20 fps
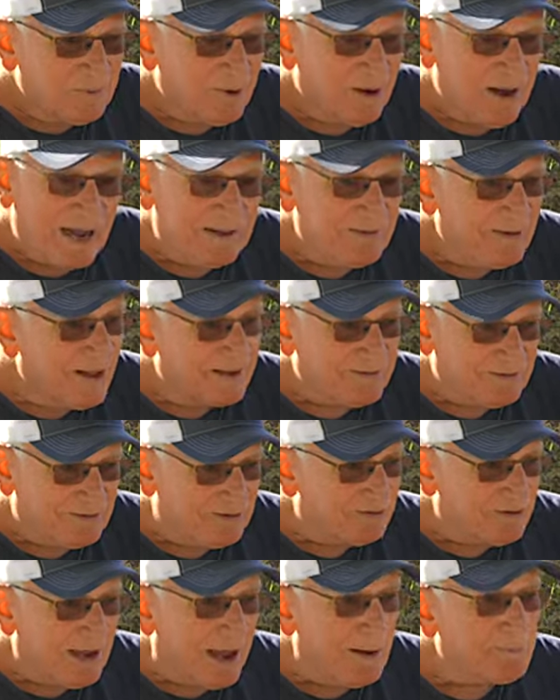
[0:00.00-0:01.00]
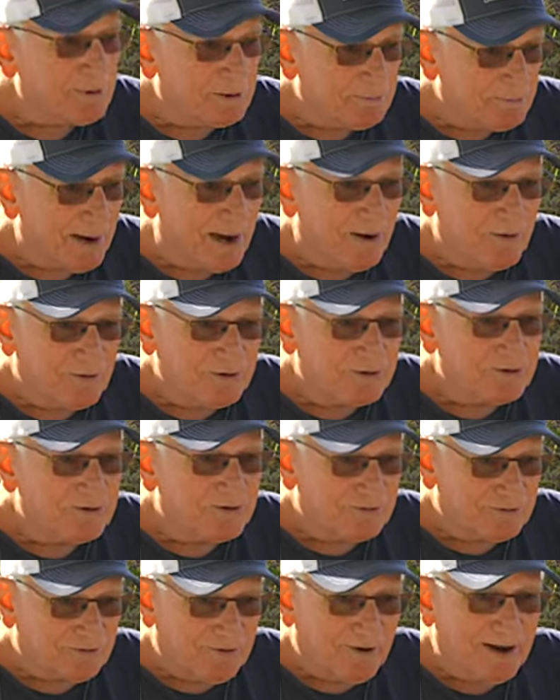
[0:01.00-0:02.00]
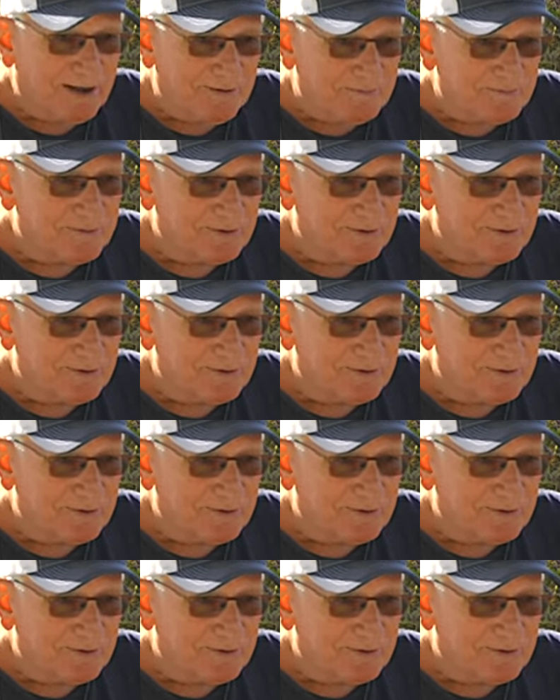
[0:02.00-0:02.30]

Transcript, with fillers: well, I like the stopping power you describe